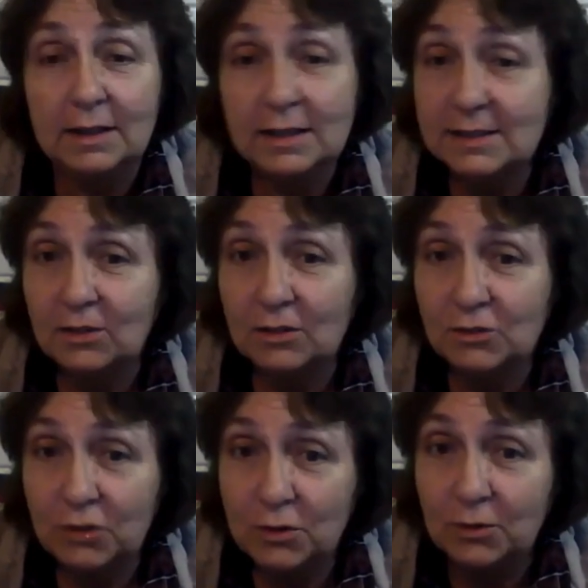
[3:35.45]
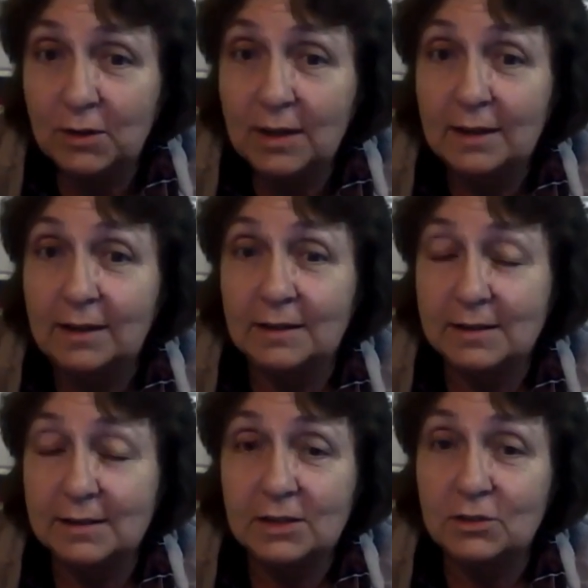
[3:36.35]
It's not true in
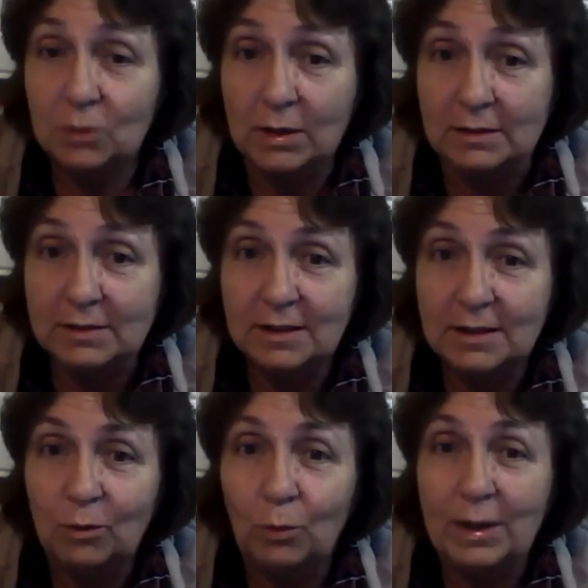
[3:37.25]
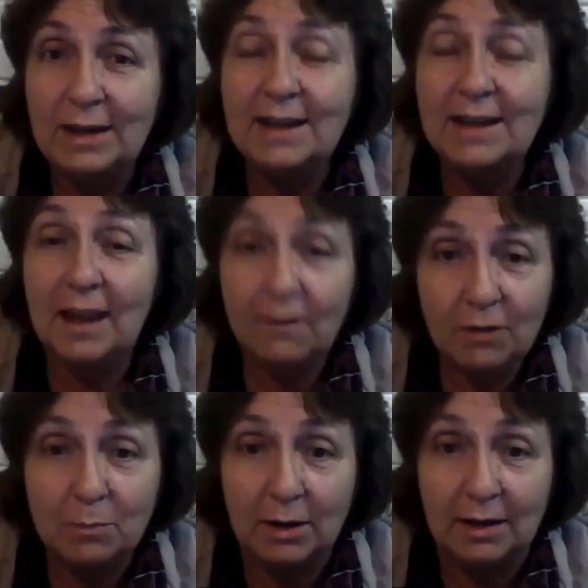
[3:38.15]
essential oils. We need
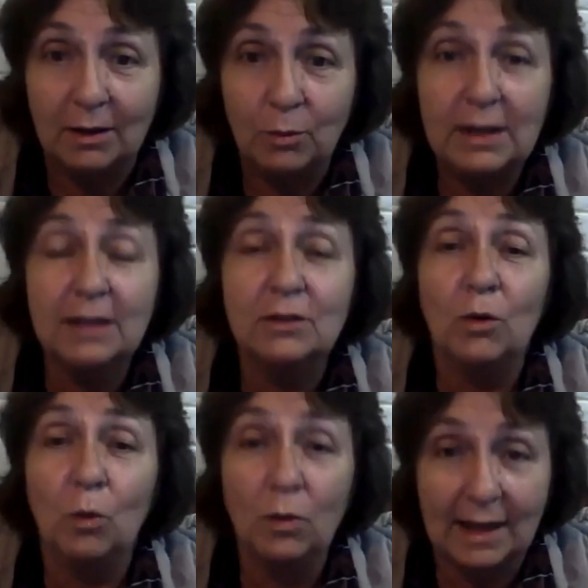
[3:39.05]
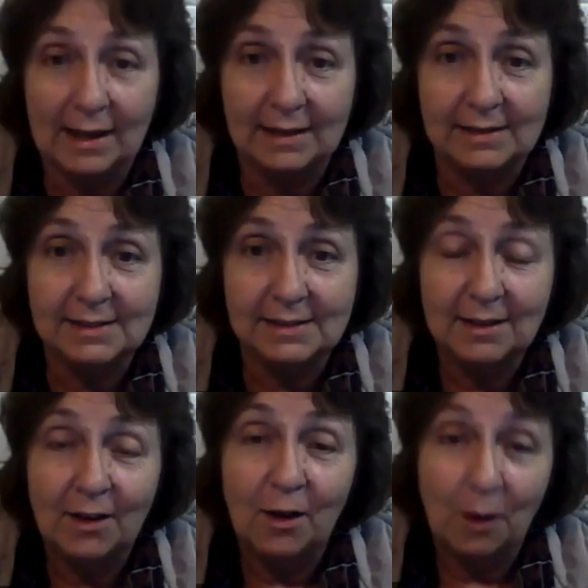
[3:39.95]
everybody. We need all the
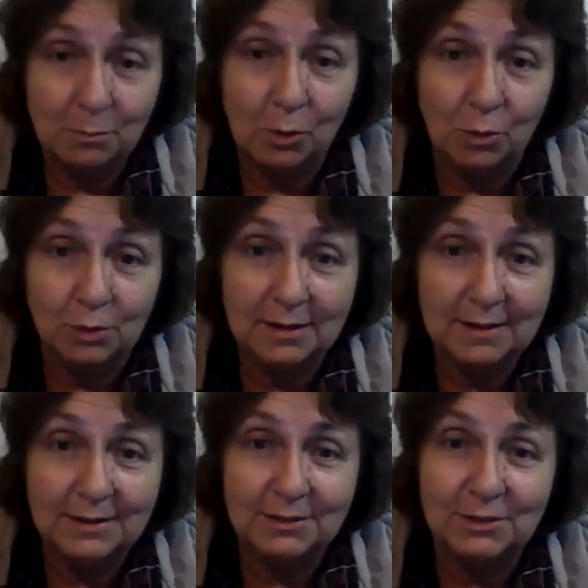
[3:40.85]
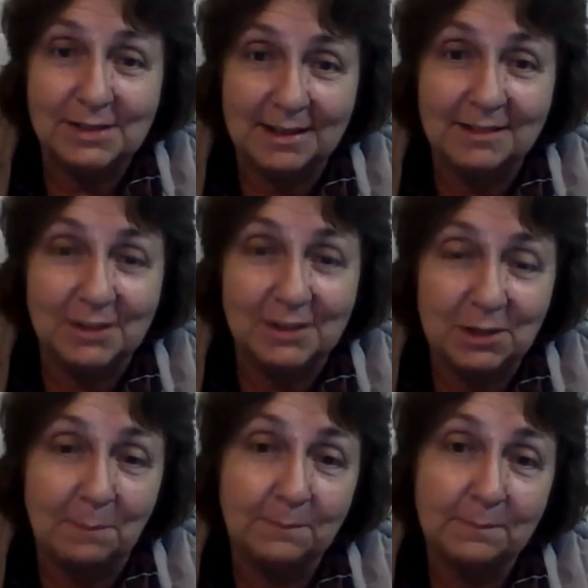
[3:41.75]
hands on board to steer the
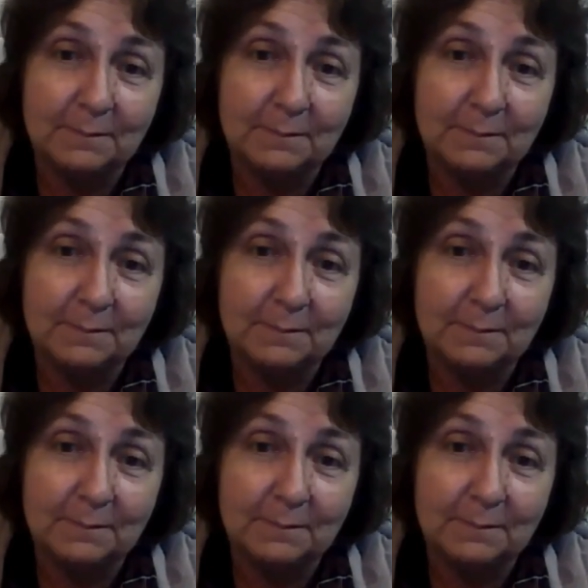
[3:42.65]
ship.